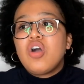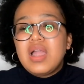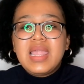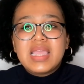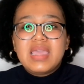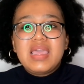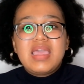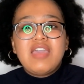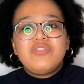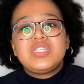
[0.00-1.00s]
like
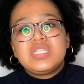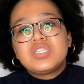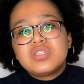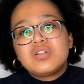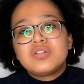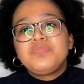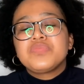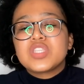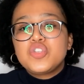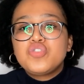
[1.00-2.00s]
have additional
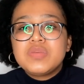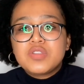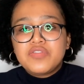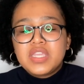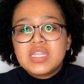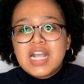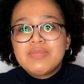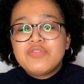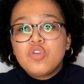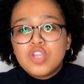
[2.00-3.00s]
streams of income,
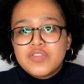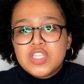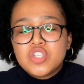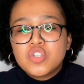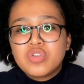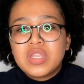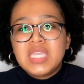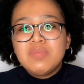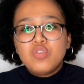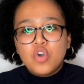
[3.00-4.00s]
if all of it is just going to
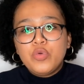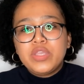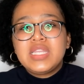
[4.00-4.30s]
keep going?